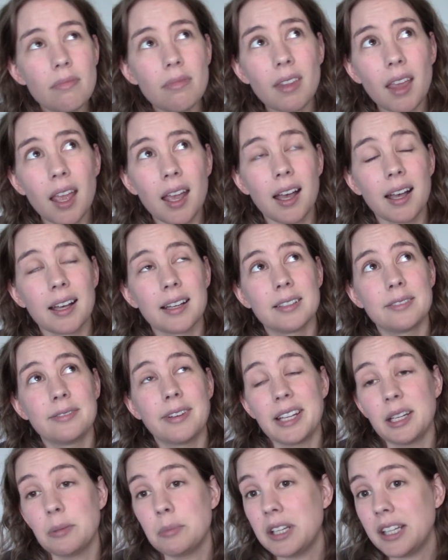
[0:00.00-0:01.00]

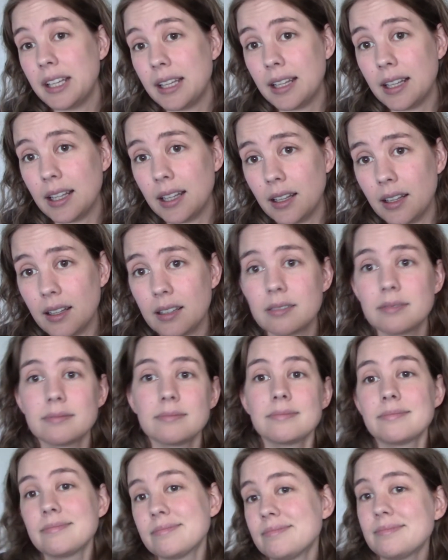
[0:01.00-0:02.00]
vitamin E,
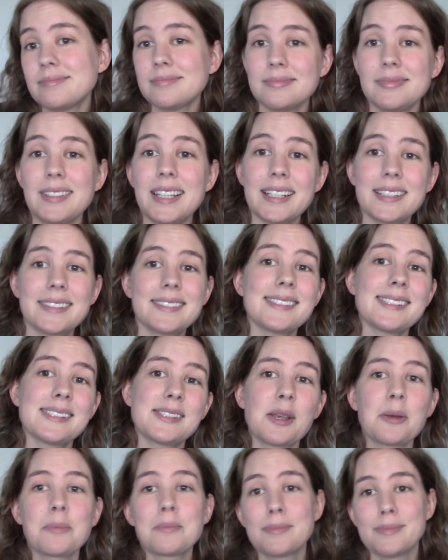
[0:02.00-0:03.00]
like
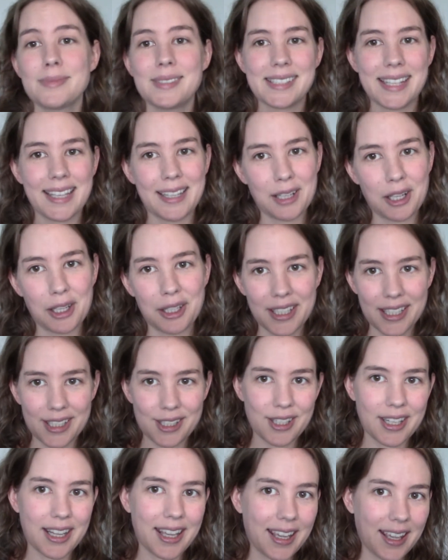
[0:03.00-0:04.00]
some skin
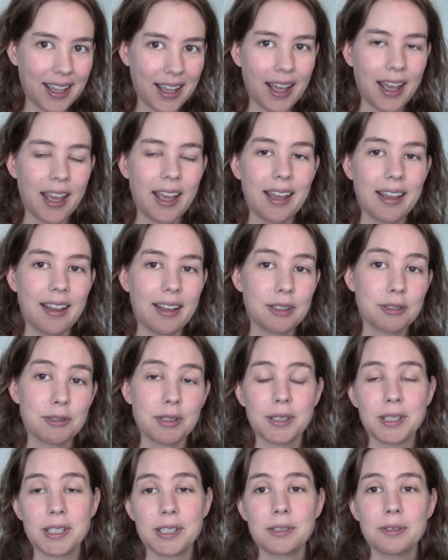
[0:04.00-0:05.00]
conditioning
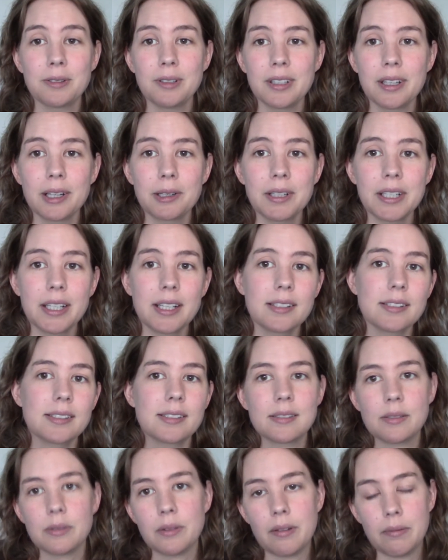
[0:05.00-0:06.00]
traditional
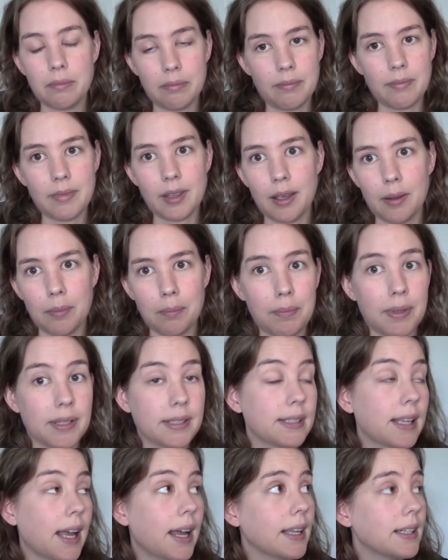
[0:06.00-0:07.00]
ingredients
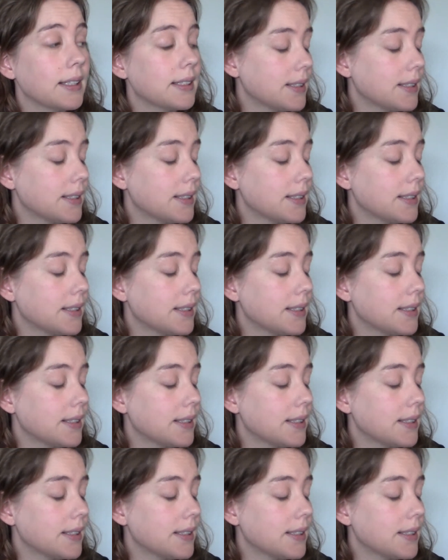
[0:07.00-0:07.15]
besides